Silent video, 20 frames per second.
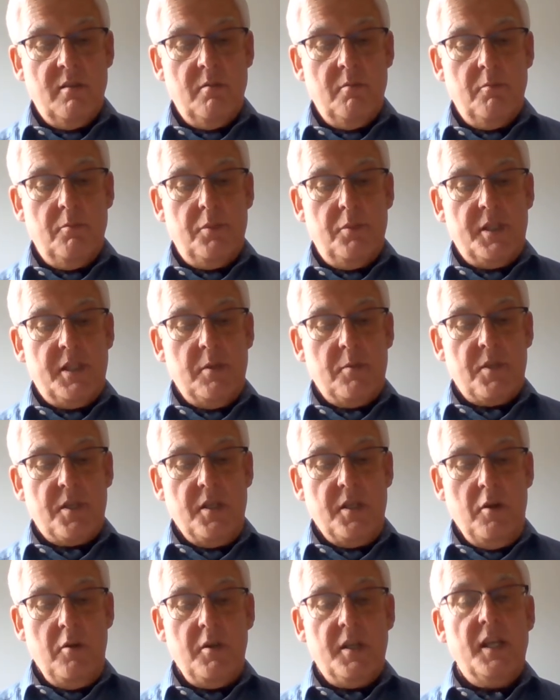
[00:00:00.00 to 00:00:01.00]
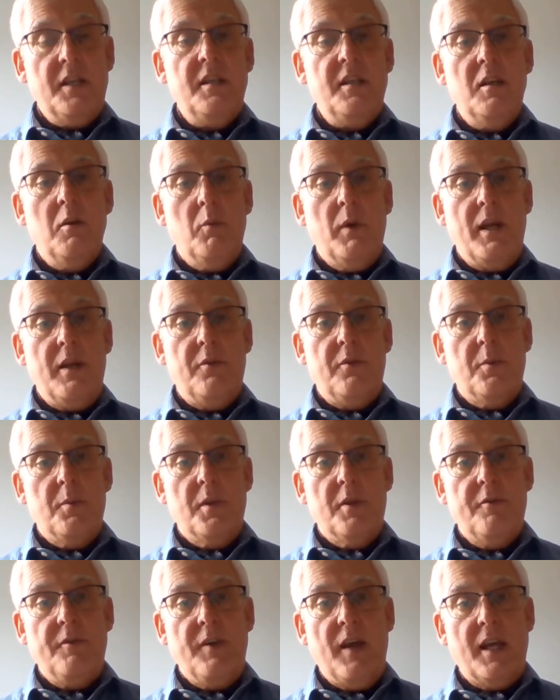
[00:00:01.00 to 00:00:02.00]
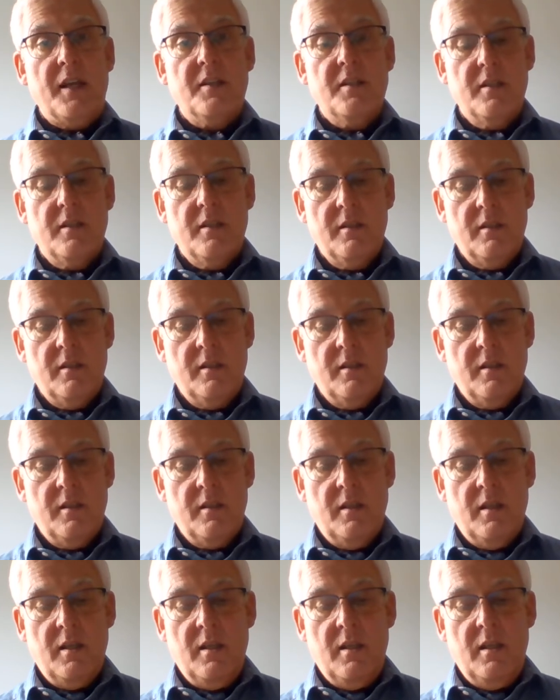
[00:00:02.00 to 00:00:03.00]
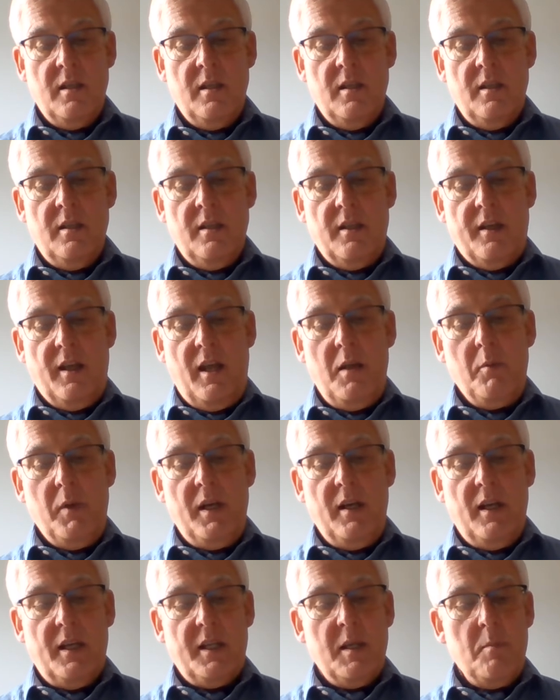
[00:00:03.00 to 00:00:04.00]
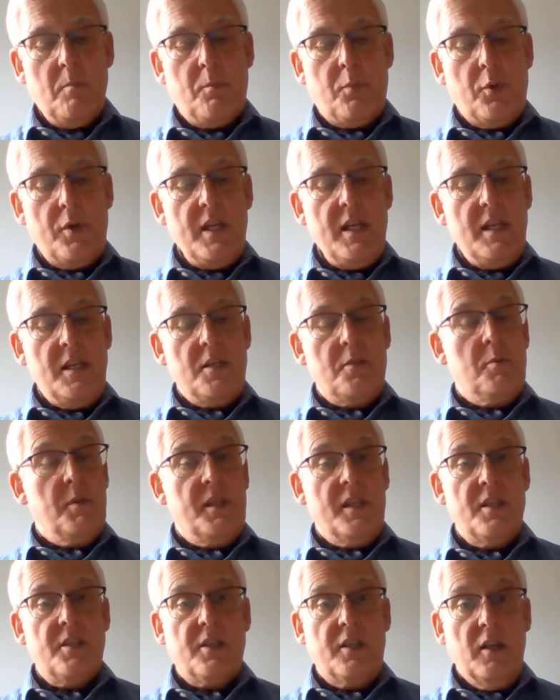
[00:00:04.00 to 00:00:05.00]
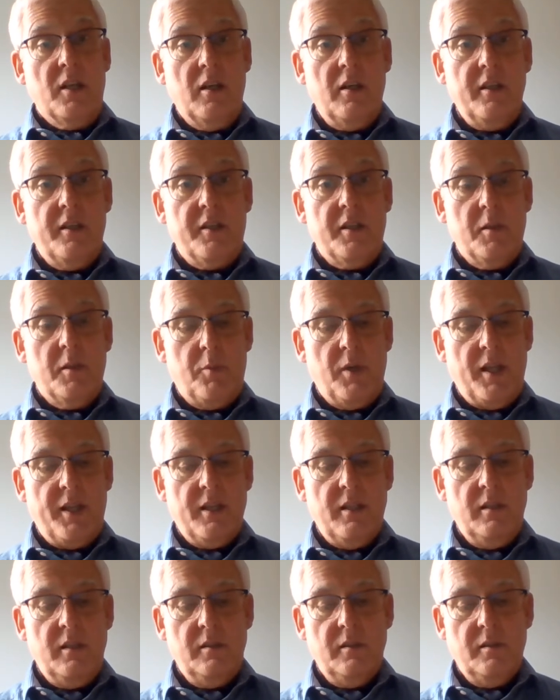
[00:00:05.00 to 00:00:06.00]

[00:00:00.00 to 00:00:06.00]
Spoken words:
But there was no getting away from the fact that I went like a breeze with this girl and her brother.